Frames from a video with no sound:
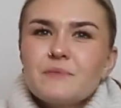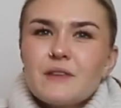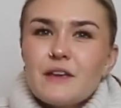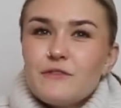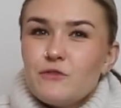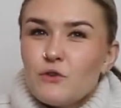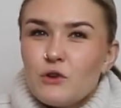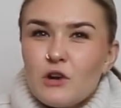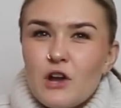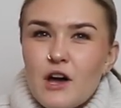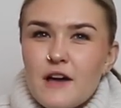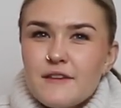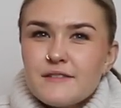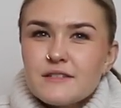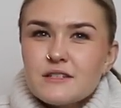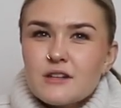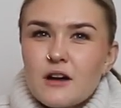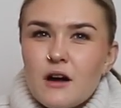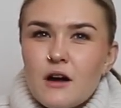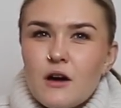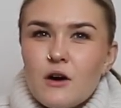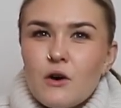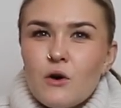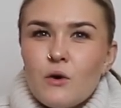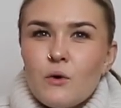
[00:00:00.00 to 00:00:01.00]
If your
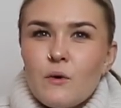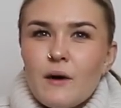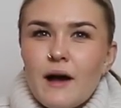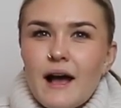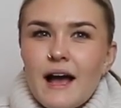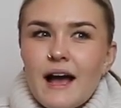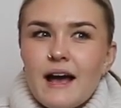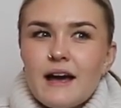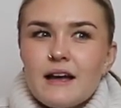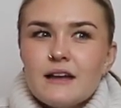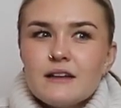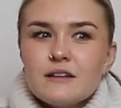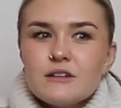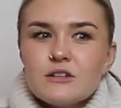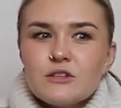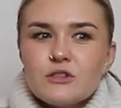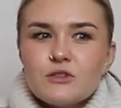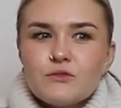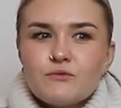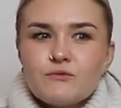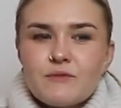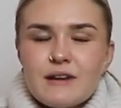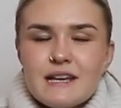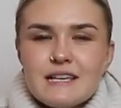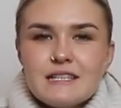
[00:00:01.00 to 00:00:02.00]
lifestyle and
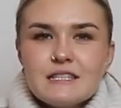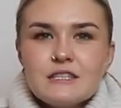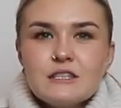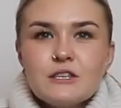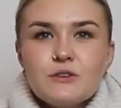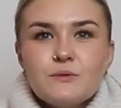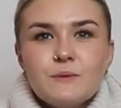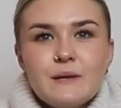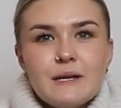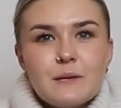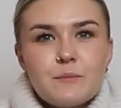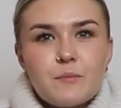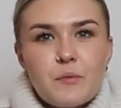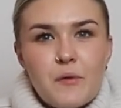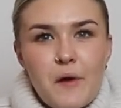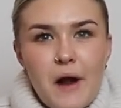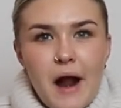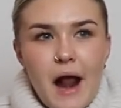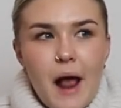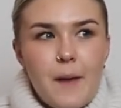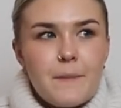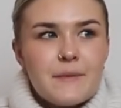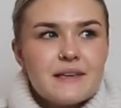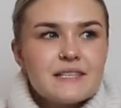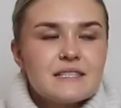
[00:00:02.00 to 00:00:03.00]
the reason that you need a
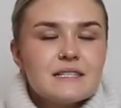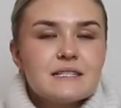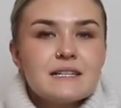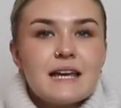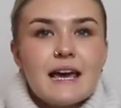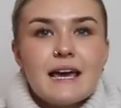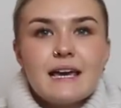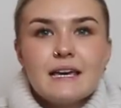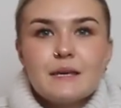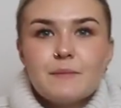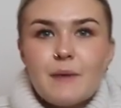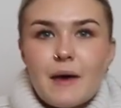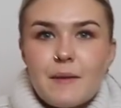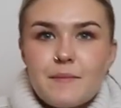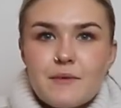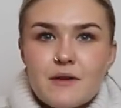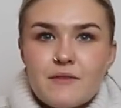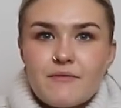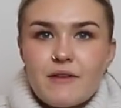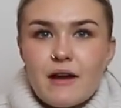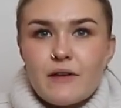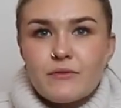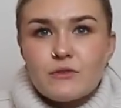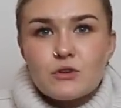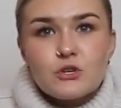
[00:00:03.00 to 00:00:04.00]
pram is to take the baby
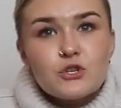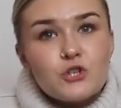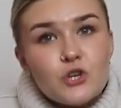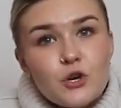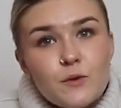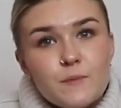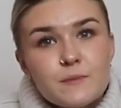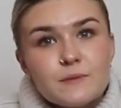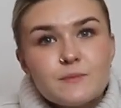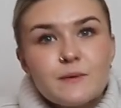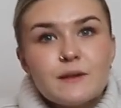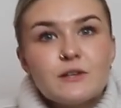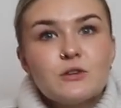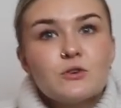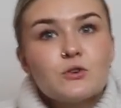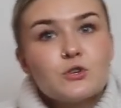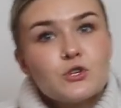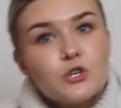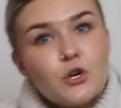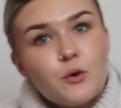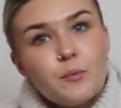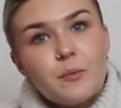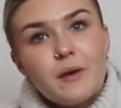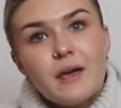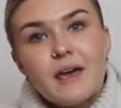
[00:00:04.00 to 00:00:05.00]
around the shops when you're
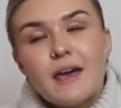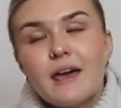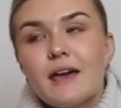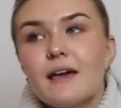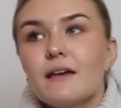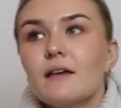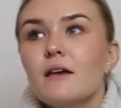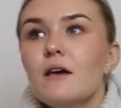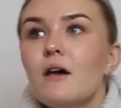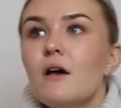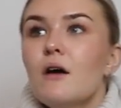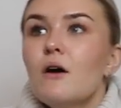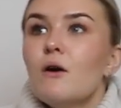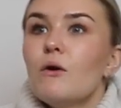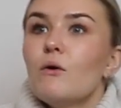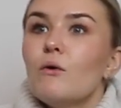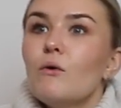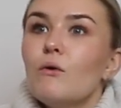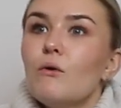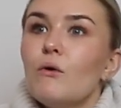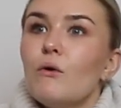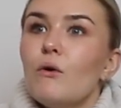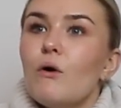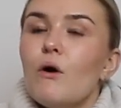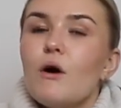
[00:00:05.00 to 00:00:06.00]
shopping,
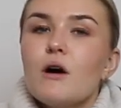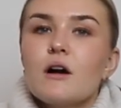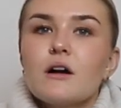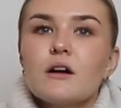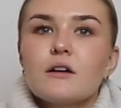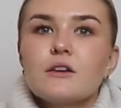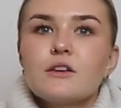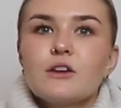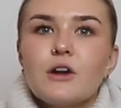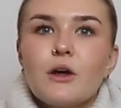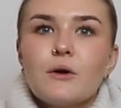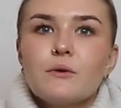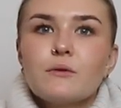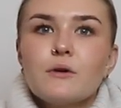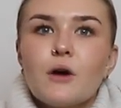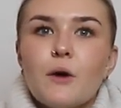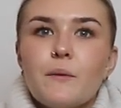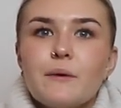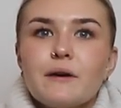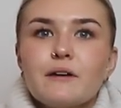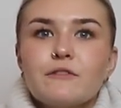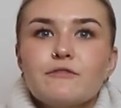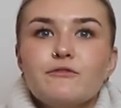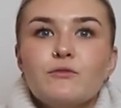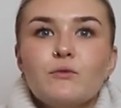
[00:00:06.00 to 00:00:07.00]
or you know,
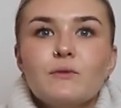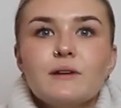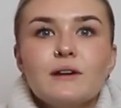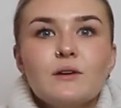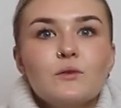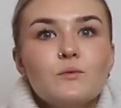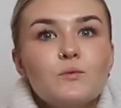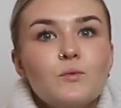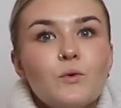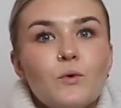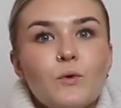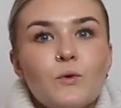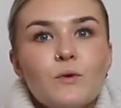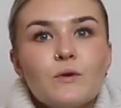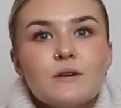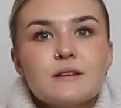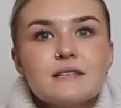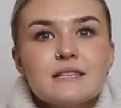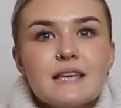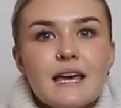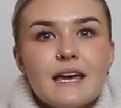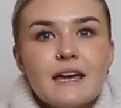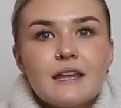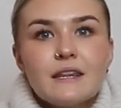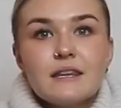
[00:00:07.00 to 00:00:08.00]
going for little
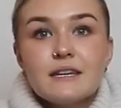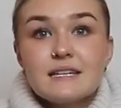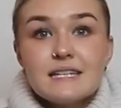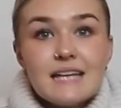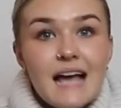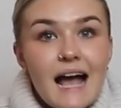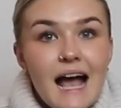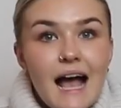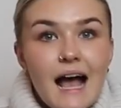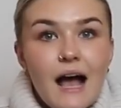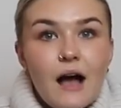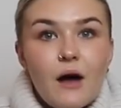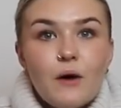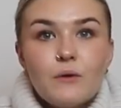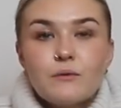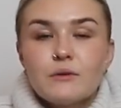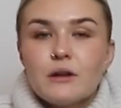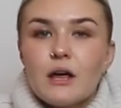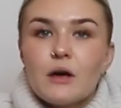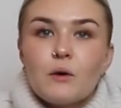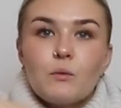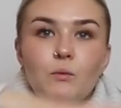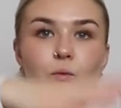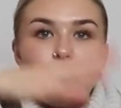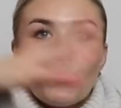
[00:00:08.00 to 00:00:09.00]
walks in town,
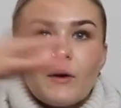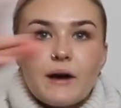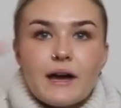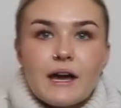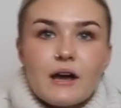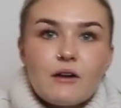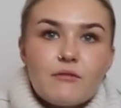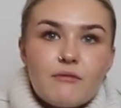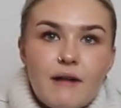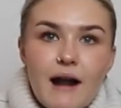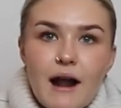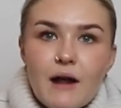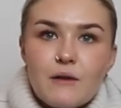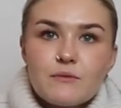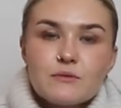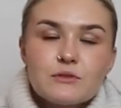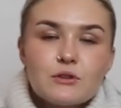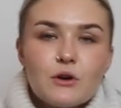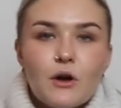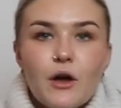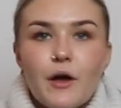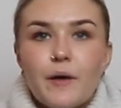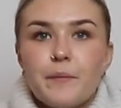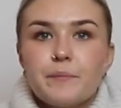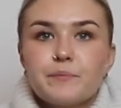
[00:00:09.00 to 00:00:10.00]
like walking around
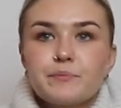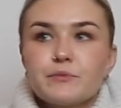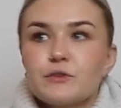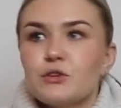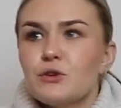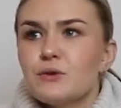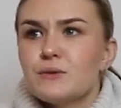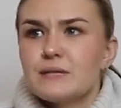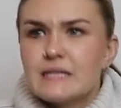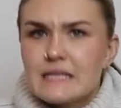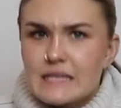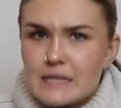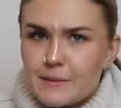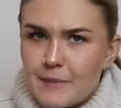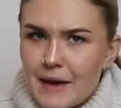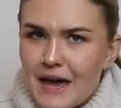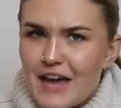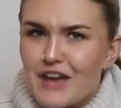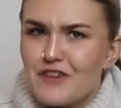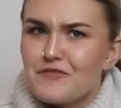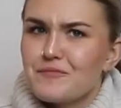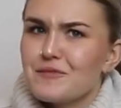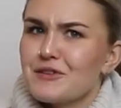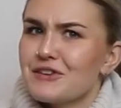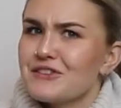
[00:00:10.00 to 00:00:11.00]
using the
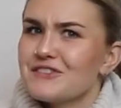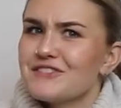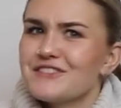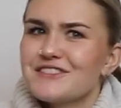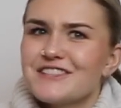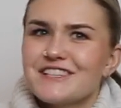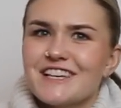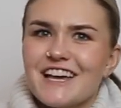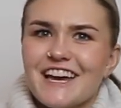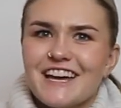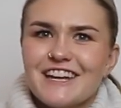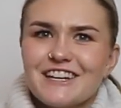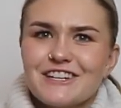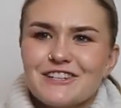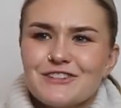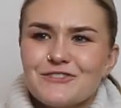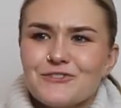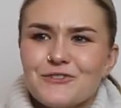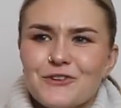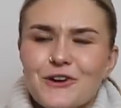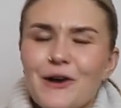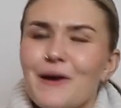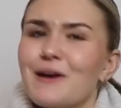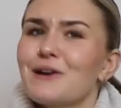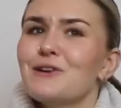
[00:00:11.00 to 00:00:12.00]
pavements and
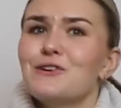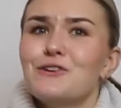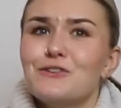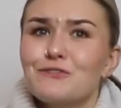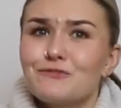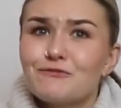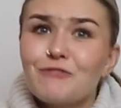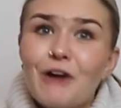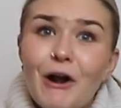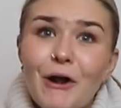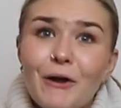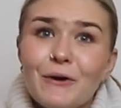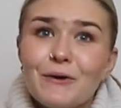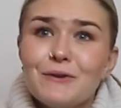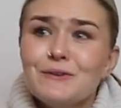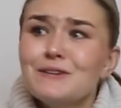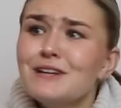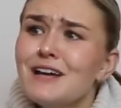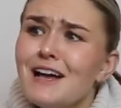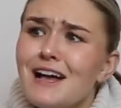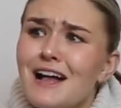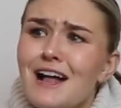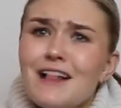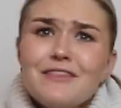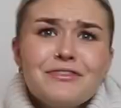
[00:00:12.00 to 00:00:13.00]
not going off-road,
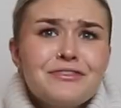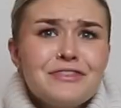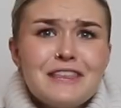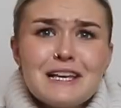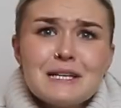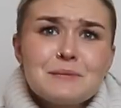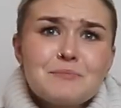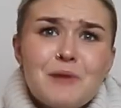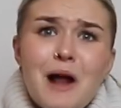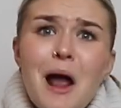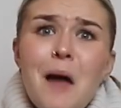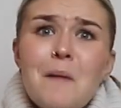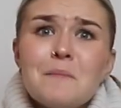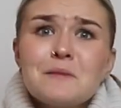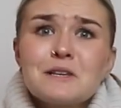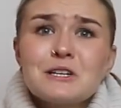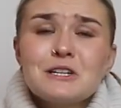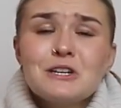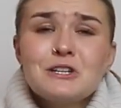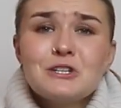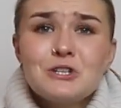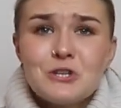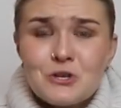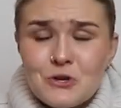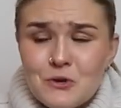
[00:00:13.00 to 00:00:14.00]
this pram is
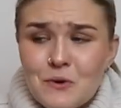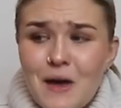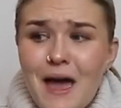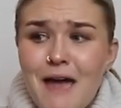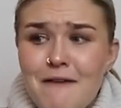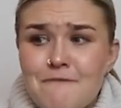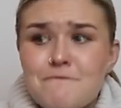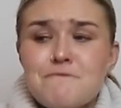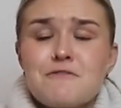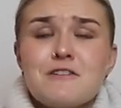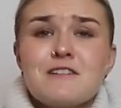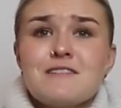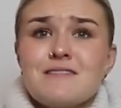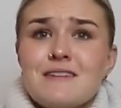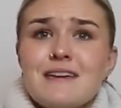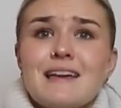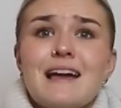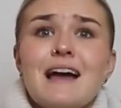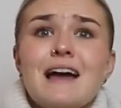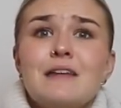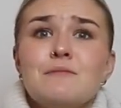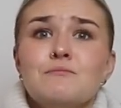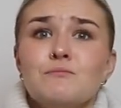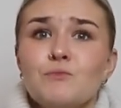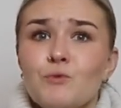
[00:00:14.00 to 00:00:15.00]
going to do everything
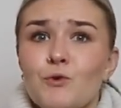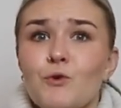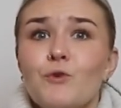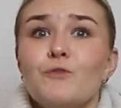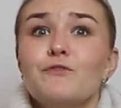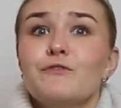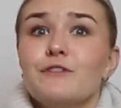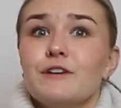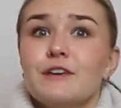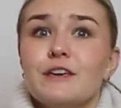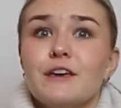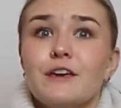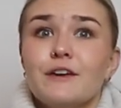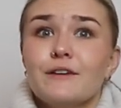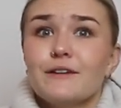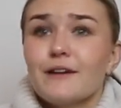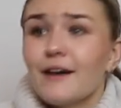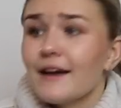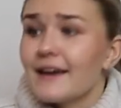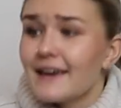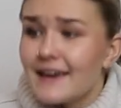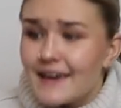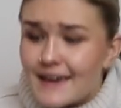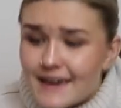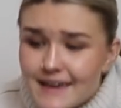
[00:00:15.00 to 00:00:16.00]
and more for you.
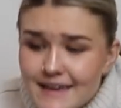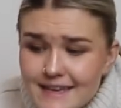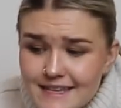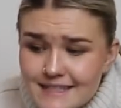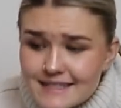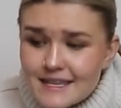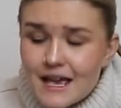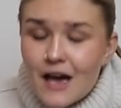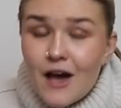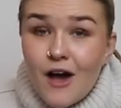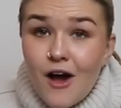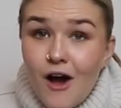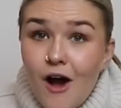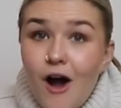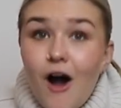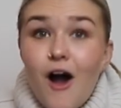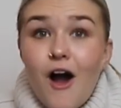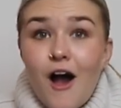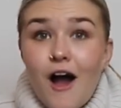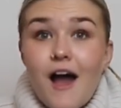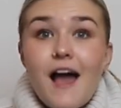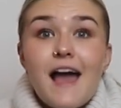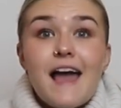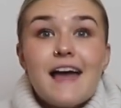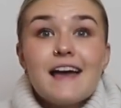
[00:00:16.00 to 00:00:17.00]
Like, it is,
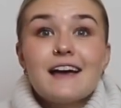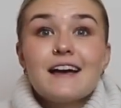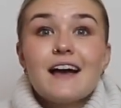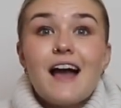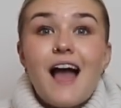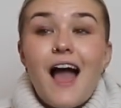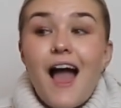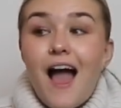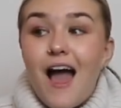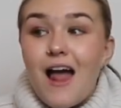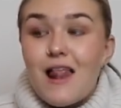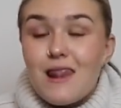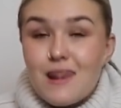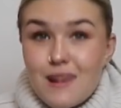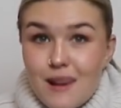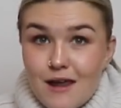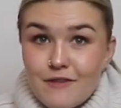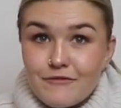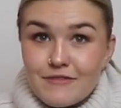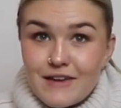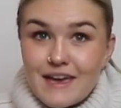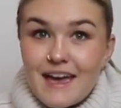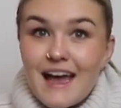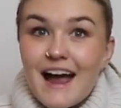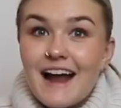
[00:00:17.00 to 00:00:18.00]
I
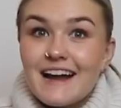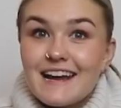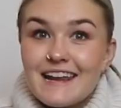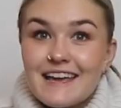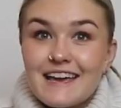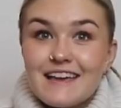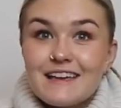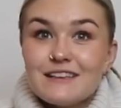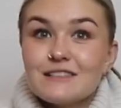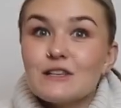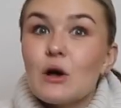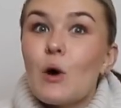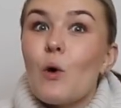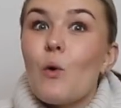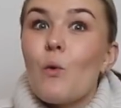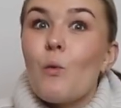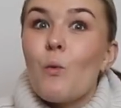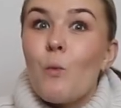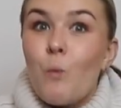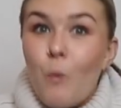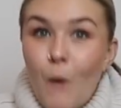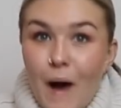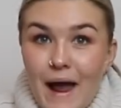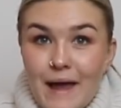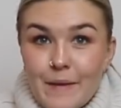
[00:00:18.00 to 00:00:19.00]
love it, and it is
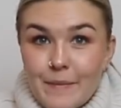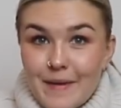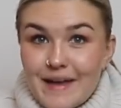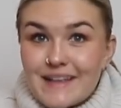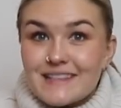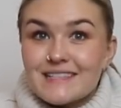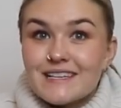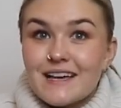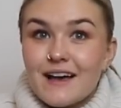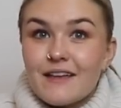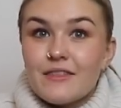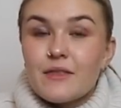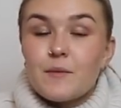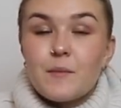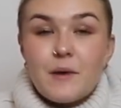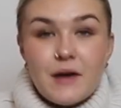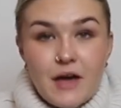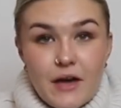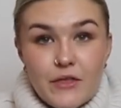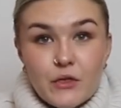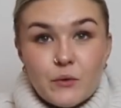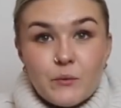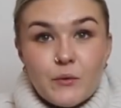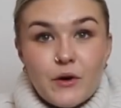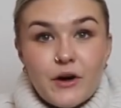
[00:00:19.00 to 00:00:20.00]
way better than my
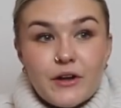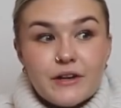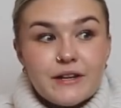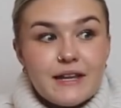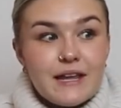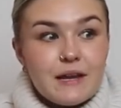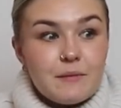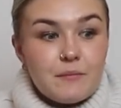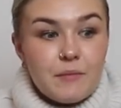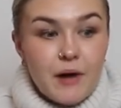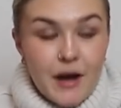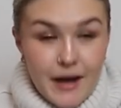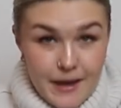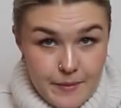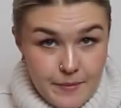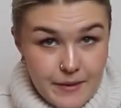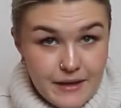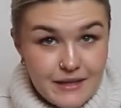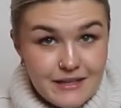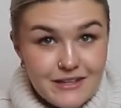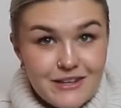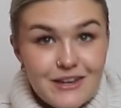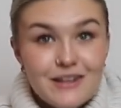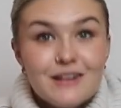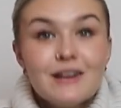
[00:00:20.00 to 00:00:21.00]
other one in my
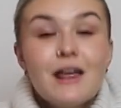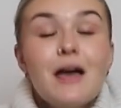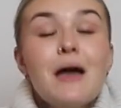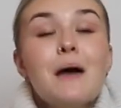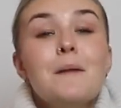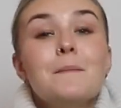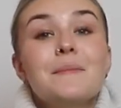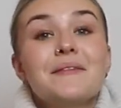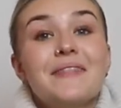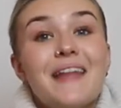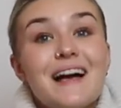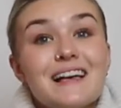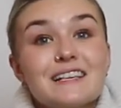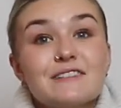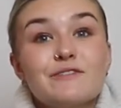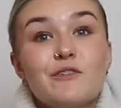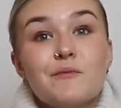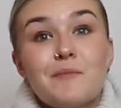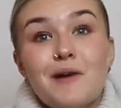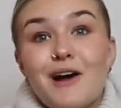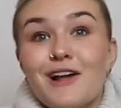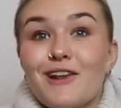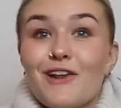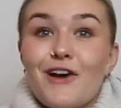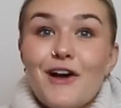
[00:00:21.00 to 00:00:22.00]
opinion, but that's for
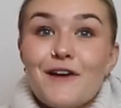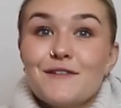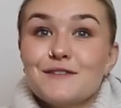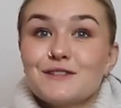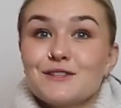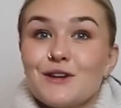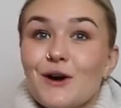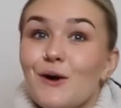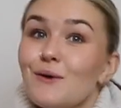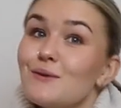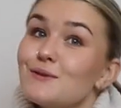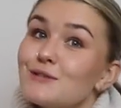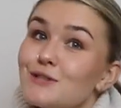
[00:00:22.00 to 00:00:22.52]
my lifestyle.